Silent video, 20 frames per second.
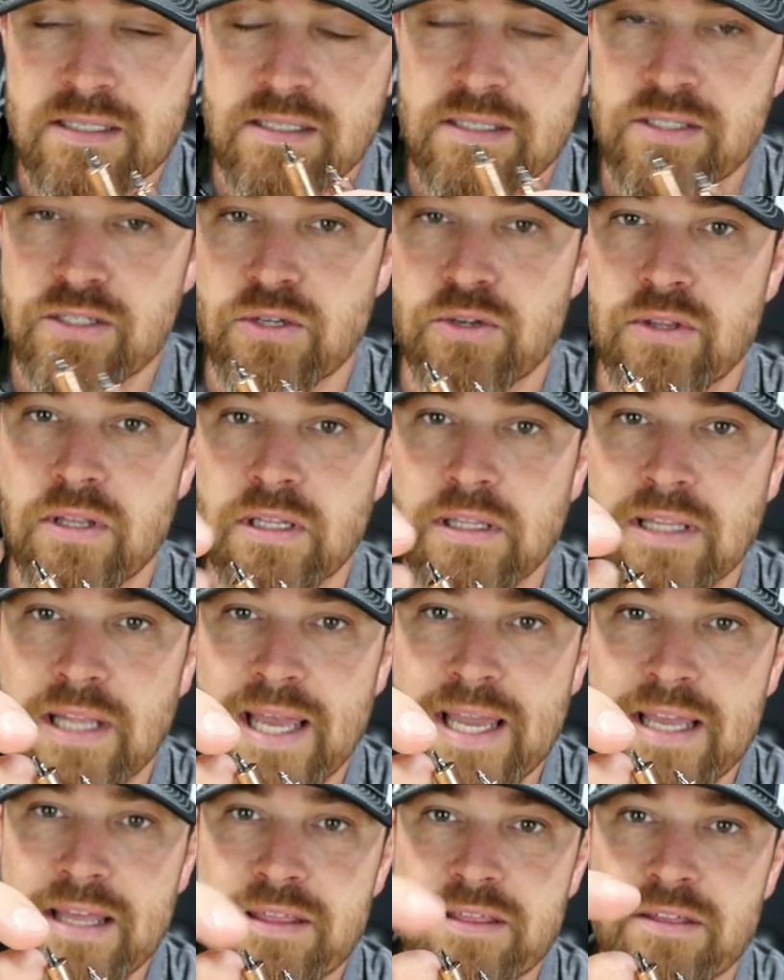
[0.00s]
So the
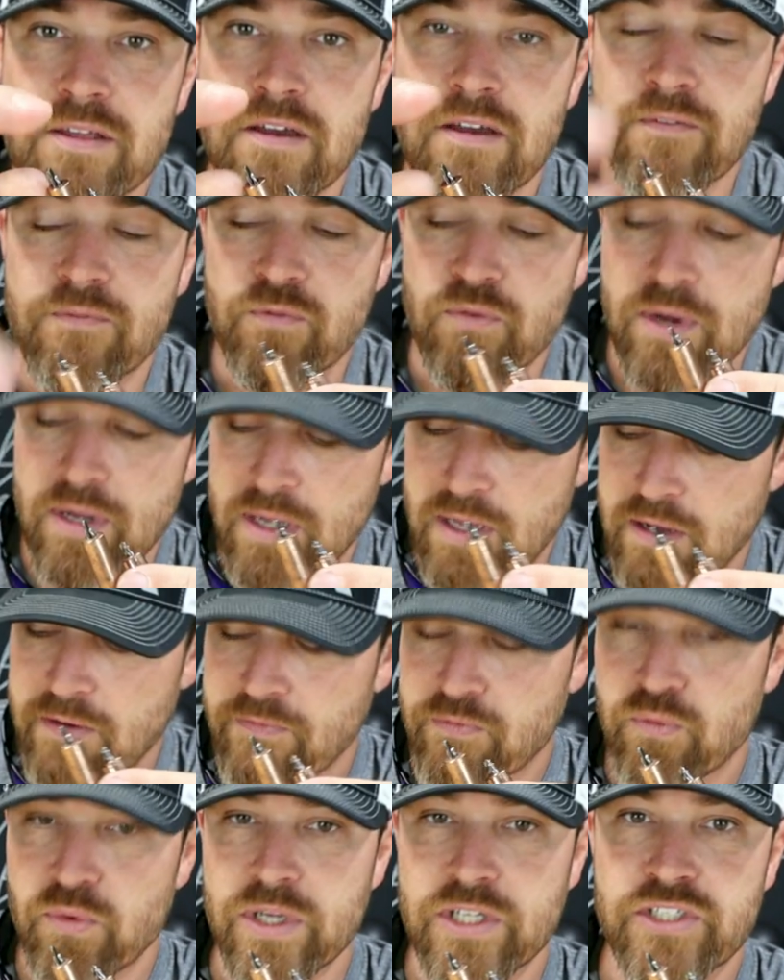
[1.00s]
length of
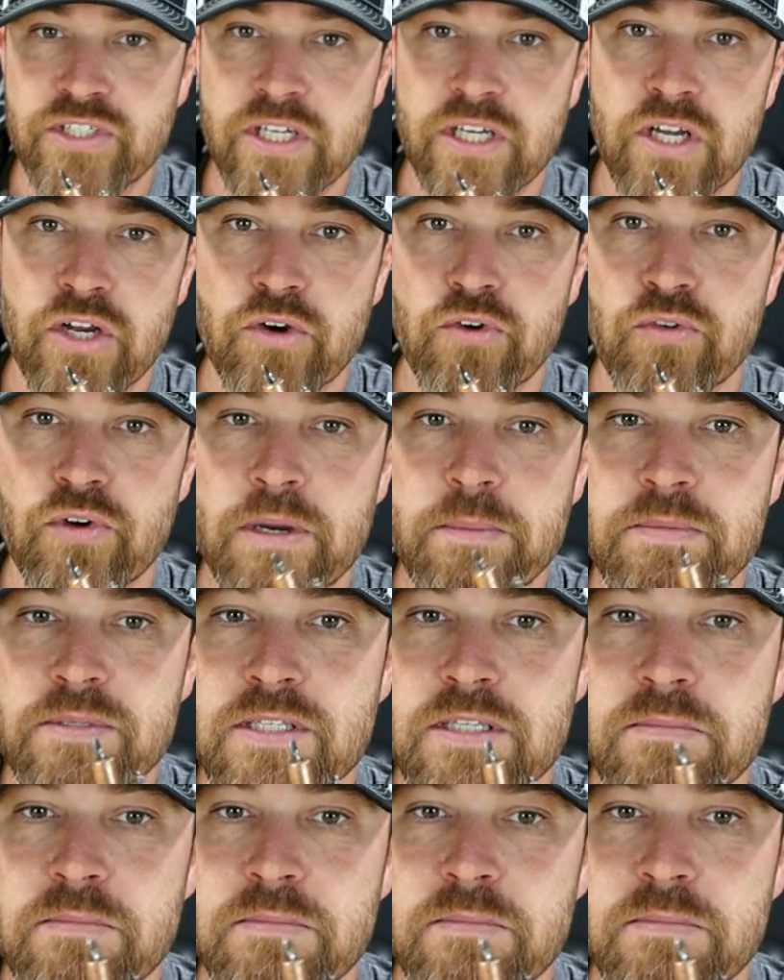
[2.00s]
which it grips